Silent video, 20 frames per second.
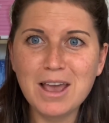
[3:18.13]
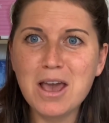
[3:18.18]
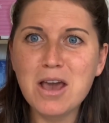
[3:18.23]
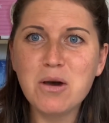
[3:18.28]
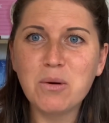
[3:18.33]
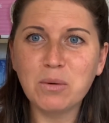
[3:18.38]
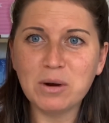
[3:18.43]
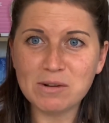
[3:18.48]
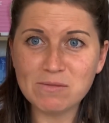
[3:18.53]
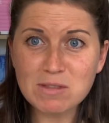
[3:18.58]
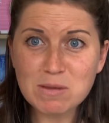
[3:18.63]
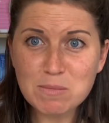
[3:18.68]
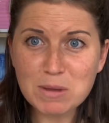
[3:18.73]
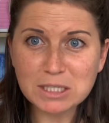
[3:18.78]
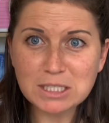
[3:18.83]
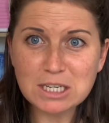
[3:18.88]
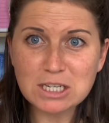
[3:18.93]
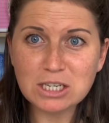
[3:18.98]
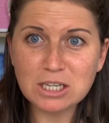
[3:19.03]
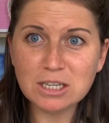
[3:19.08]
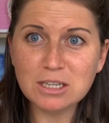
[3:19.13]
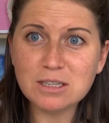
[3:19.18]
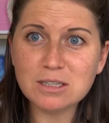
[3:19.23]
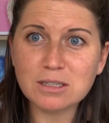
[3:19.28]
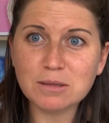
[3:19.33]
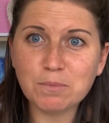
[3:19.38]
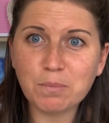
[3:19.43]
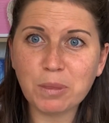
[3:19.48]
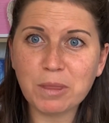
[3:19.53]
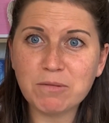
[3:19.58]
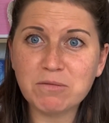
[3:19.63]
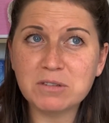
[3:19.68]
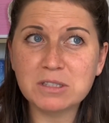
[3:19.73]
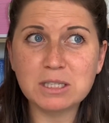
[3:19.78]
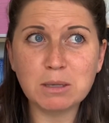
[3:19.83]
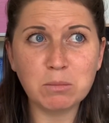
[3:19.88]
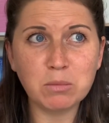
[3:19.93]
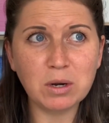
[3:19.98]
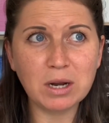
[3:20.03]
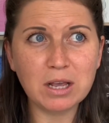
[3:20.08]
whatever the message is for
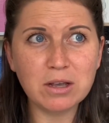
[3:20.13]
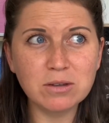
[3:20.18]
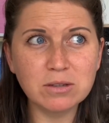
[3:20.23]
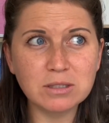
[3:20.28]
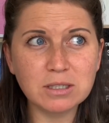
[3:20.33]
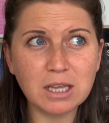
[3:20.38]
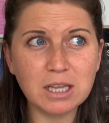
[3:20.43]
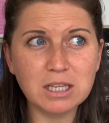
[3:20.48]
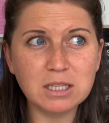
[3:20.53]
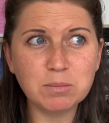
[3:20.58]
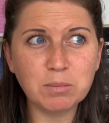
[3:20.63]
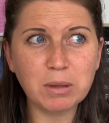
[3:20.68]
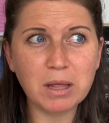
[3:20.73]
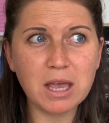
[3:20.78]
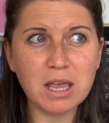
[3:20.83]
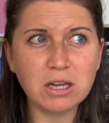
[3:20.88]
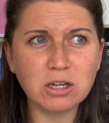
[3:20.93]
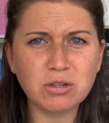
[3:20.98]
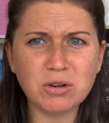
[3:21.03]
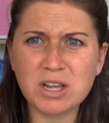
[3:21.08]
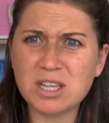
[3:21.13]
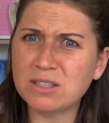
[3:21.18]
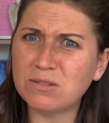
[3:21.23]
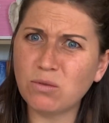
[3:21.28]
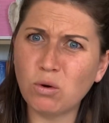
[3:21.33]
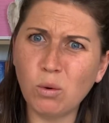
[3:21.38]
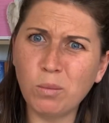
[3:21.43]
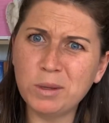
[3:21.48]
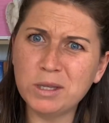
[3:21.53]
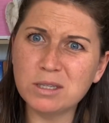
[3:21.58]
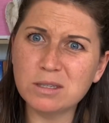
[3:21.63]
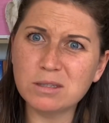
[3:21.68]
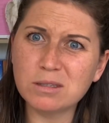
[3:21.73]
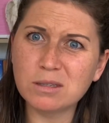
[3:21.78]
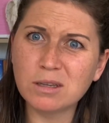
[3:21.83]
someone else, it's playing Transformers.